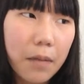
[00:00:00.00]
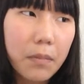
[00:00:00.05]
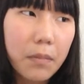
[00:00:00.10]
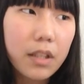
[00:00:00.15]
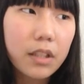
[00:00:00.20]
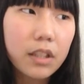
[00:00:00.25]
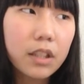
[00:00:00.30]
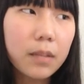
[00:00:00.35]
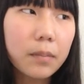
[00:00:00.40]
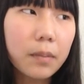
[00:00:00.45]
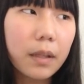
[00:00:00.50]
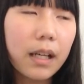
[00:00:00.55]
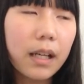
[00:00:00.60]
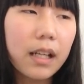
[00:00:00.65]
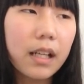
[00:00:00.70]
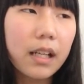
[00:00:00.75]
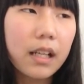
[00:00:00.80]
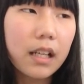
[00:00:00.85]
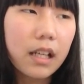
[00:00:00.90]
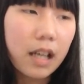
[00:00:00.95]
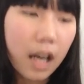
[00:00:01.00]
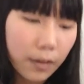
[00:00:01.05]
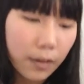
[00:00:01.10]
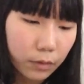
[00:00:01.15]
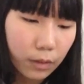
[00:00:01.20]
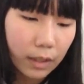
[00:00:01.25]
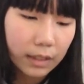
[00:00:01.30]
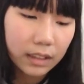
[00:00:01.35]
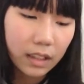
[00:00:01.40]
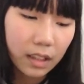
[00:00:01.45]
much, but after
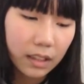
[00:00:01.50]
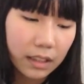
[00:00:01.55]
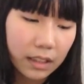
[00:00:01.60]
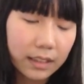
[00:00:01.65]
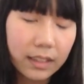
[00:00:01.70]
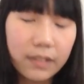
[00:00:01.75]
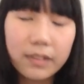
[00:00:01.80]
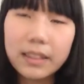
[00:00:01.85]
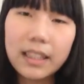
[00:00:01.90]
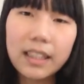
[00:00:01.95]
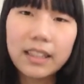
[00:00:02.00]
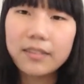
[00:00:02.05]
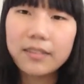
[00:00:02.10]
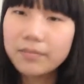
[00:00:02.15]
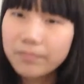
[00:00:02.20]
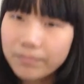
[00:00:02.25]
I saw these, I was like,